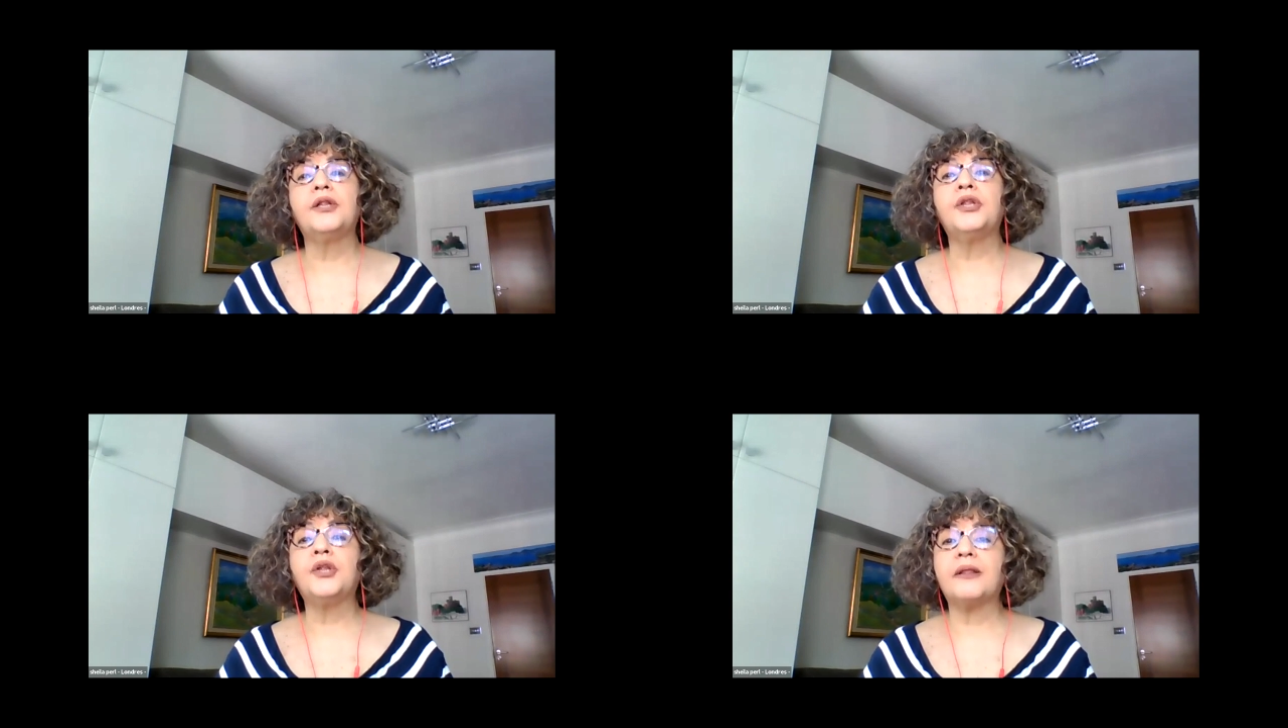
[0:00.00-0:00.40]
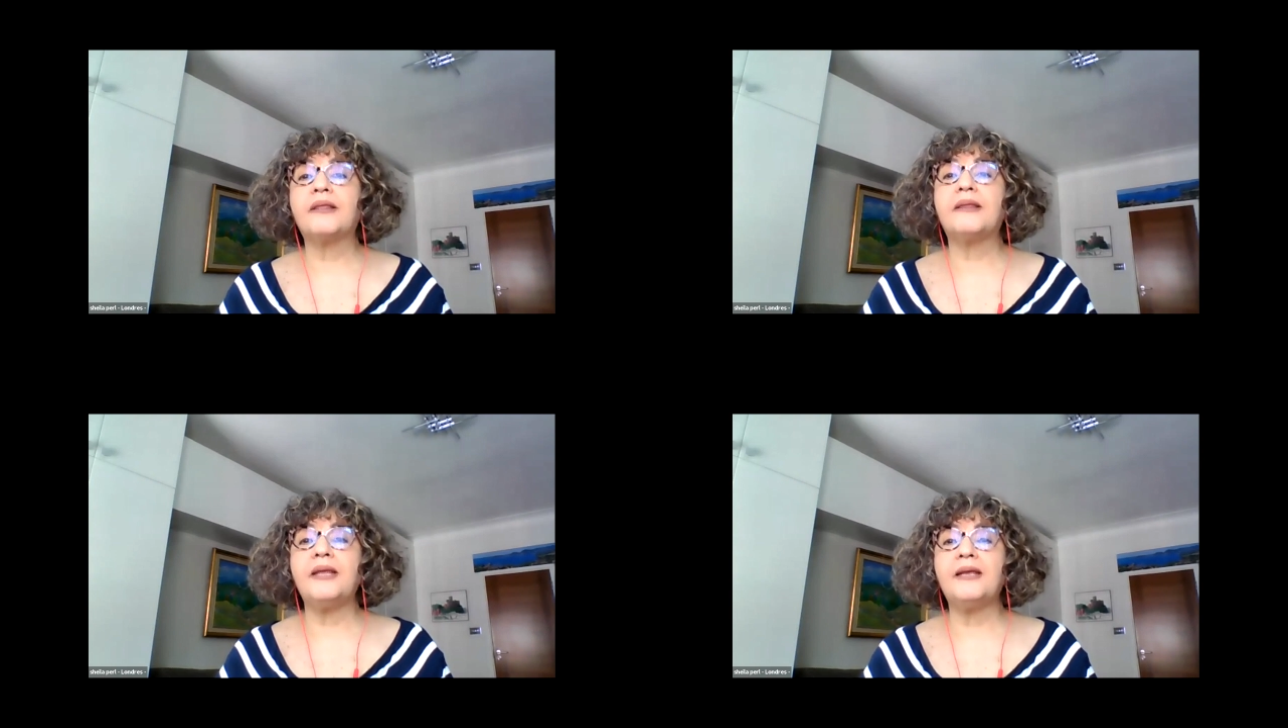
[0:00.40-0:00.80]
not
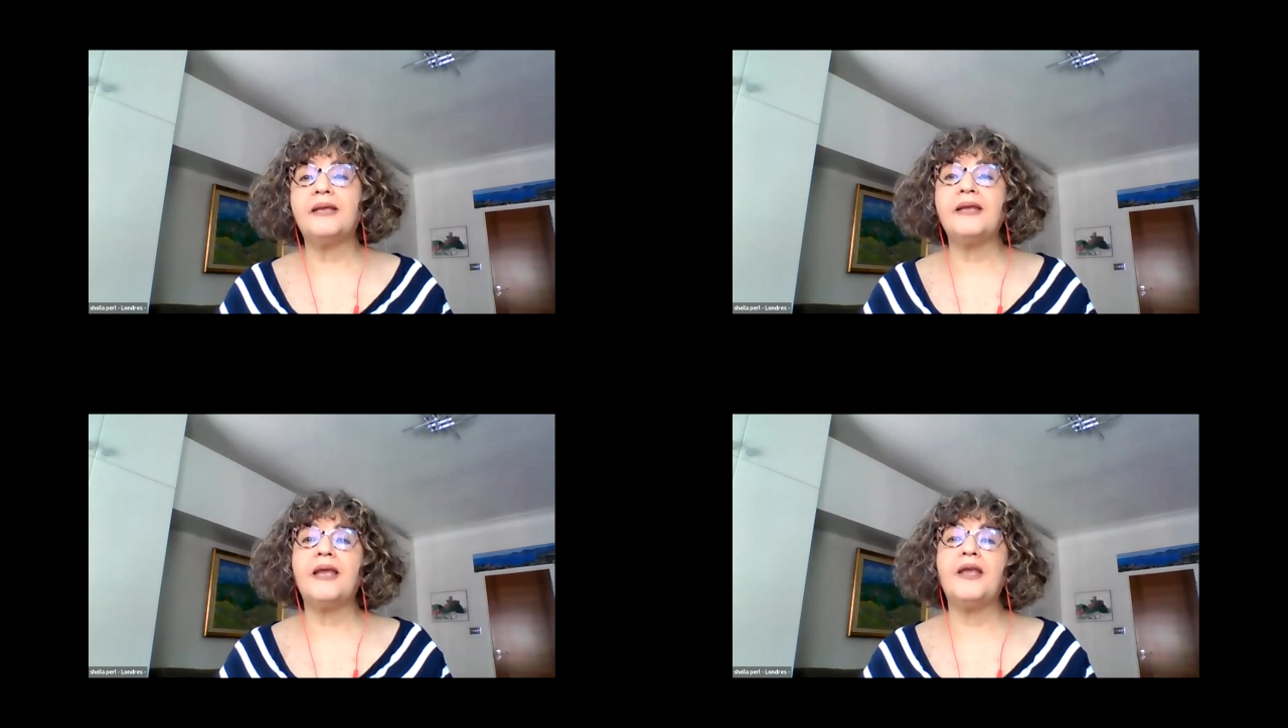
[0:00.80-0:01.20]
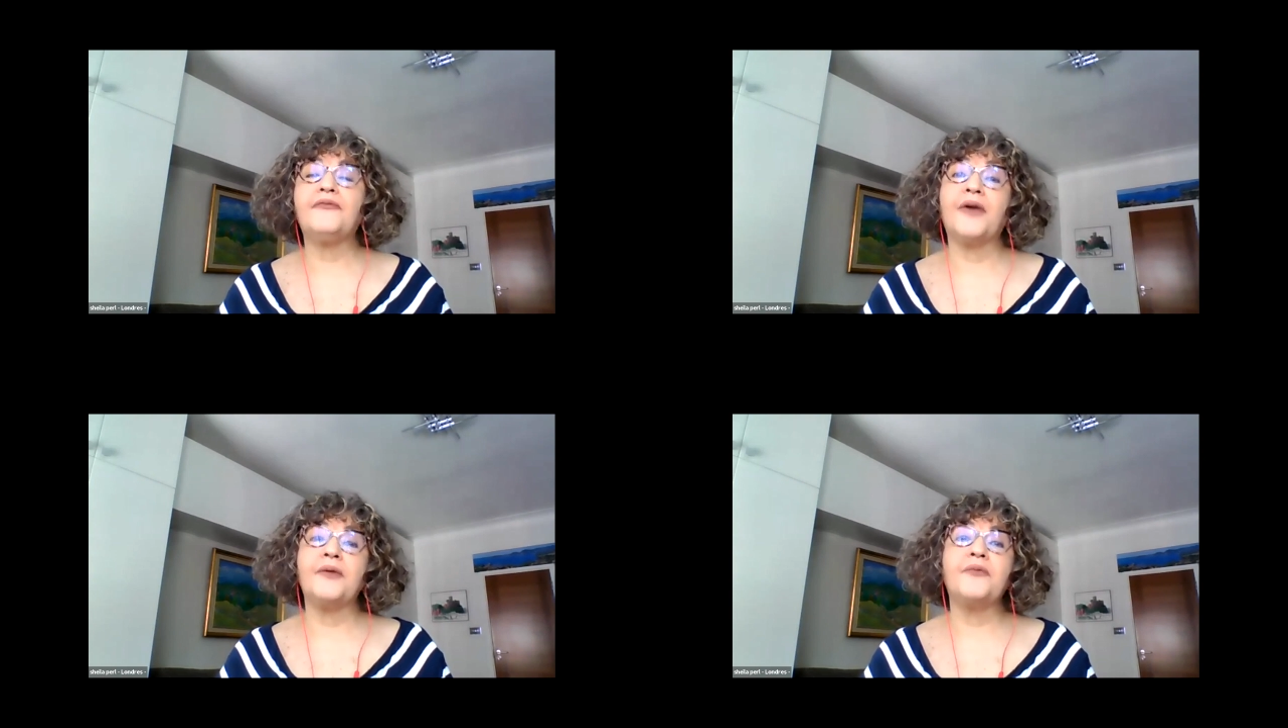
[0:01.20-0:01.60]
thinking
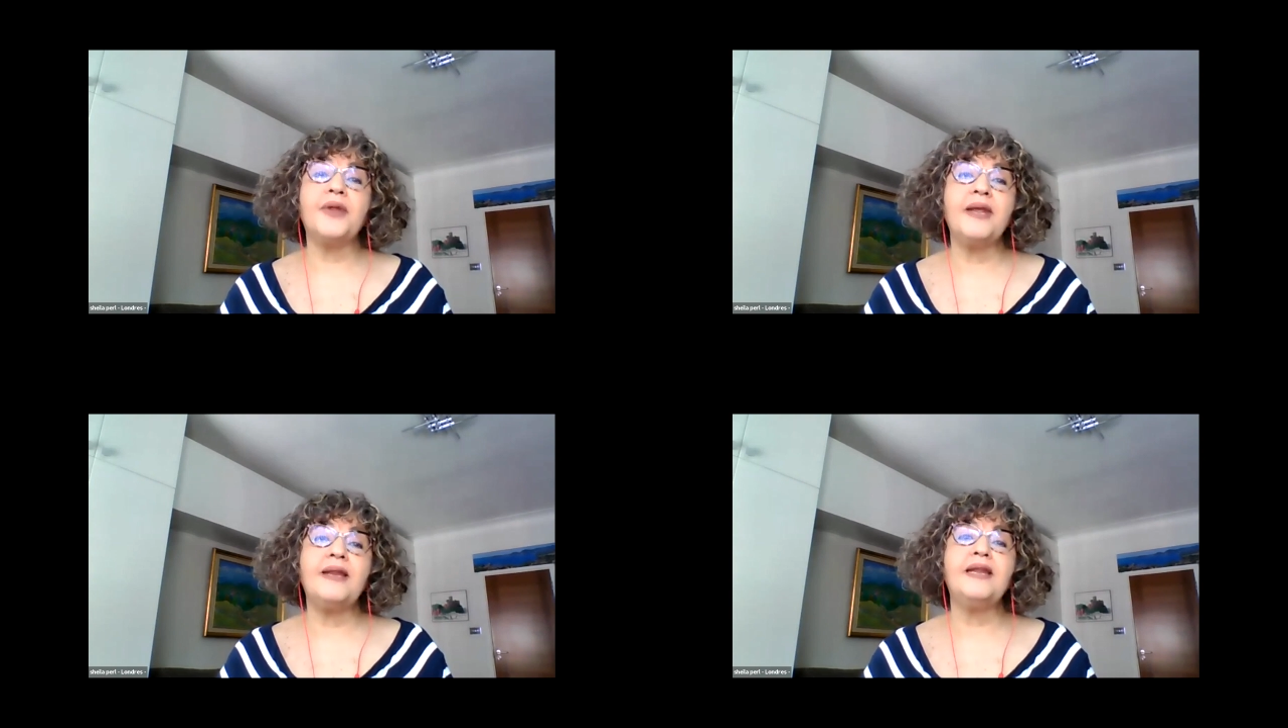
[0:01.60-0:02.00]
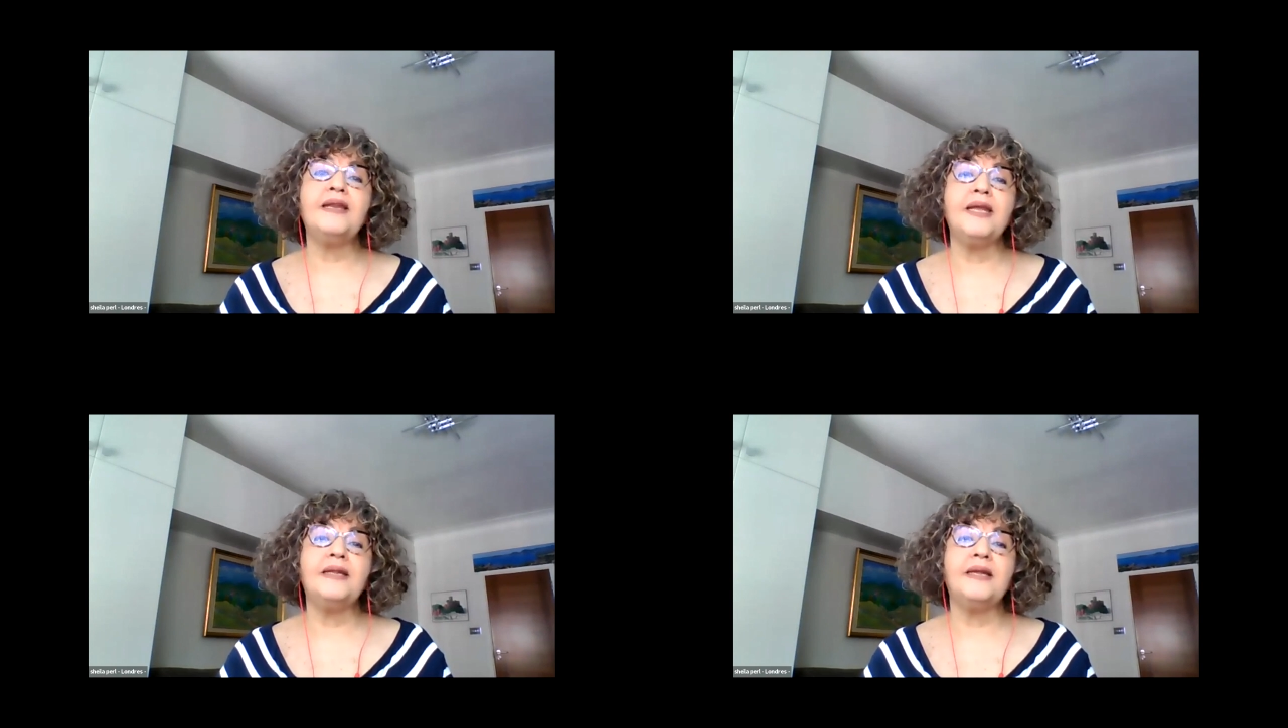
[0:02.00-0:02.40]
if I really
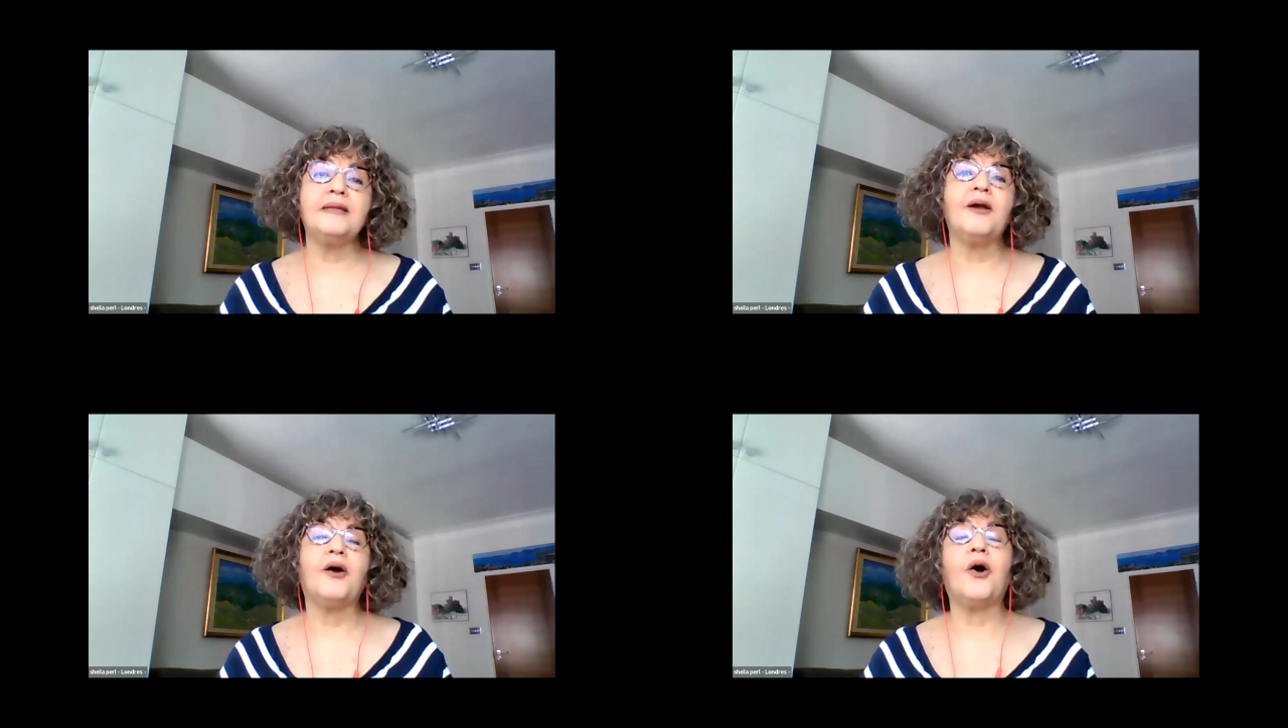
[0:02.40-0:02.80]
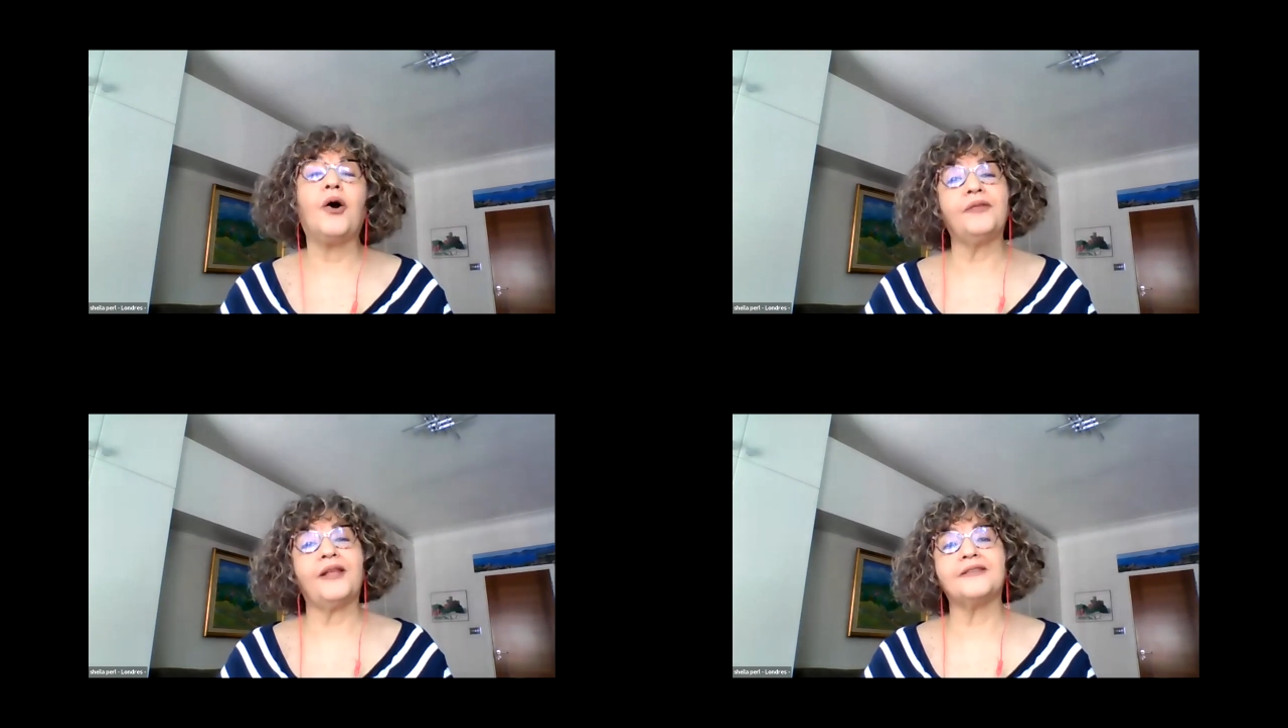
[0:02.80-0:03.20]
needed
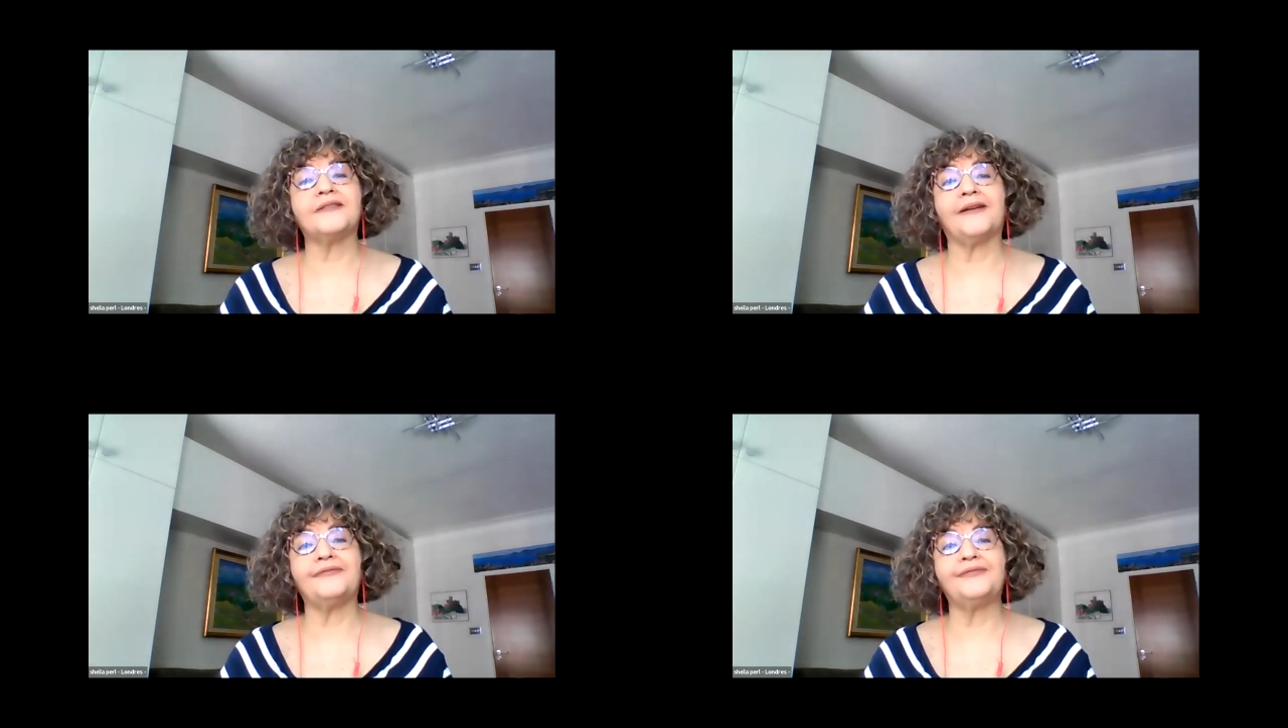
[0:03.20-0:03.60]
all that stuff.